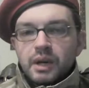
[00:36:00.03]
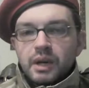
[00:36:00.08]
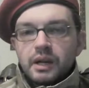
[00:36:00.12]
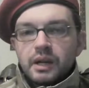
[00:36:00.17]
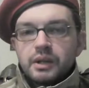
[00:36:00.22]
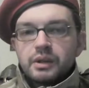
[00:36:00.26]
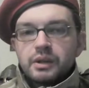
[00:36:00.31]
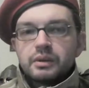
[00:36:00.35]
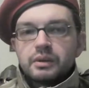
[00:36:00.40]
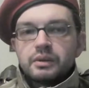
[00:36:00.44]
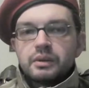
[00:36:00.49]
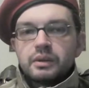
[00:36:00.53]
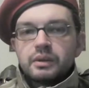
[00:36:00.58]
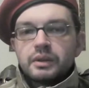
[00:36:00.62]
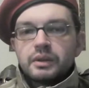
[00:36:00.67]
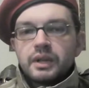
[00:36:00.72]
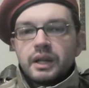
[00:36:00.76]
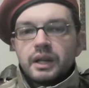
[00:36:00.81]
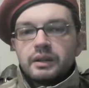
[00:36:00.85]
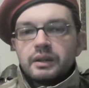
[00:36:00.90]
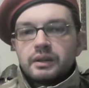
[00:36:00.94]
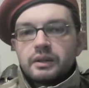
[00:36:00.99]
obliged to do
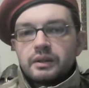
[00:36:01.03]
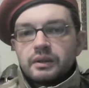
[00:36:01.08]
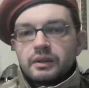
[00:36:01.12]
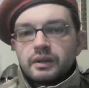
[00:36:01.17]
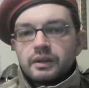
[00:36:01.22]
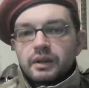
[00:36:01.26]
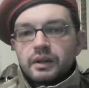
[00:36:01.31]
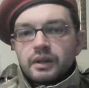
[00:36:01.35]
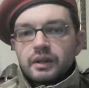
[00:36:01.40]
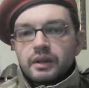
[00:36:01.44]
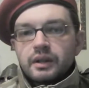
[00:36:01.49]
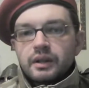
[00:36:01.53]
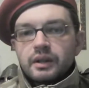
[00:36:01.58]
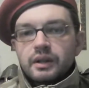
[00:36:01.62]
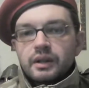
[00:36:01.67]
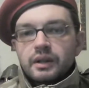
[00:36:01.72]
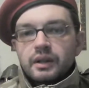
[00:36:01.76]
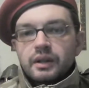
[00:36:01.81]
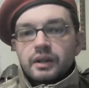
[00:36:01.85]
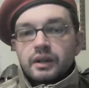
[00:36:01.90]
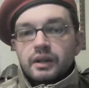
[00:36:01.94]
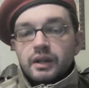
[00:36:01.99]
that
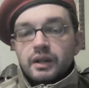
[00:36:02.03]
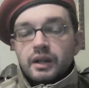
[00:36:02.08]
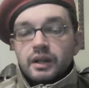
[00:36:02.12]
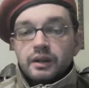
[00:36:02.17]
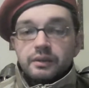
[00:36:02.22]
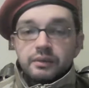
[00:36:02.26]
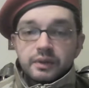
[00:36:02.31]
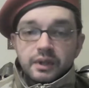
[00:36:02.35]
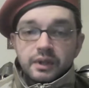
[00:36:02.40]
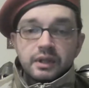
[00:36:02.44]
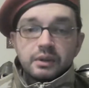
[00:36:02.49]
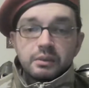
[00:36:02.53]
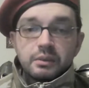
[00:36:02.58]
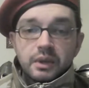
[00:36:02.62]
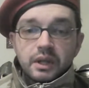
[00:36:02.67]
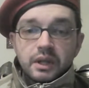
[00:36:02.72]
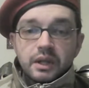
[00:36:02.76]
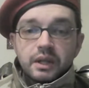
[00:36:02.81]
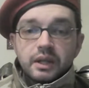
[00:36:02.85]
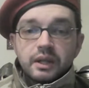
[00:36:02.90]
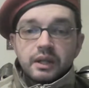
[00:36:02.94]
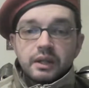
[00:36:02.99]
if they
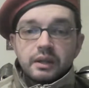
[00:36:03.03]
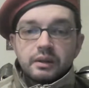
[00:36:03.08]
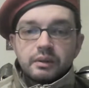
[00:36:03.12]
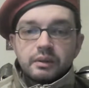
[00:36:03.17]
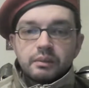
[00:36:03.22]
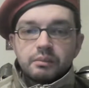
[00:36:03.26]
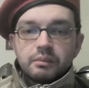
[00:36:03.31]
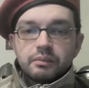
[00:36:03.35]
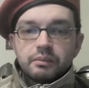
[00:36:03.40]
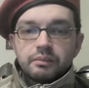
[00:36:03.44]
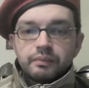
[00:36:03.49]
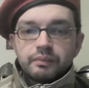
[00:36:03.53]
were